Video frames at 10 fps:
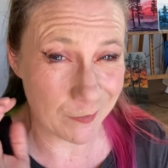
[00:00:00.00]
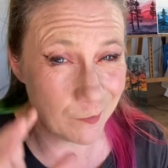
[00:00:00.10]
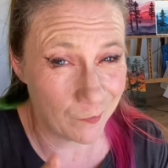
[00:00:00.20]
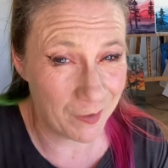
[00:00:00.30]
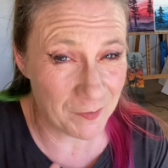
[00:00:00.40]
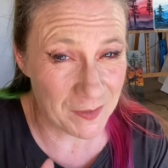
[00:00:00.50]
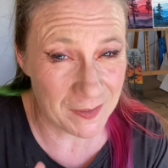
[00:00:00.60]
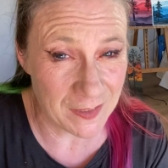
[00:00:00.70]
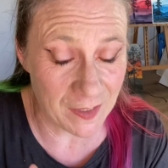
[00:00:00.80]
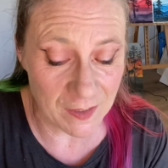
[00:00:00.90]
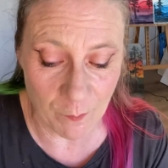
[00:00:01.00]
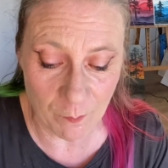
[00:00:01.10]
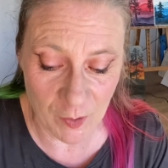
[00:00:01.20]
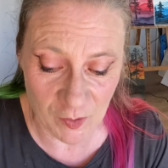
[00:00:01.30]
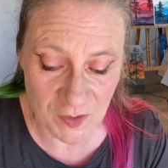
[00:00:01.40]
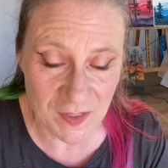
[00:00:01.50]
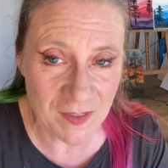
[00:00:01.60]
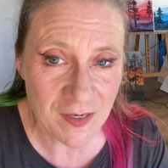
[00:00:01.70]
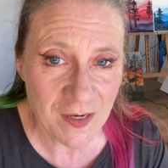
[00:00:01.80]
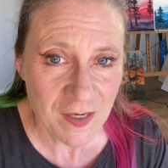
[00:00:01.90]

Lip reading: You don't have to see it in person.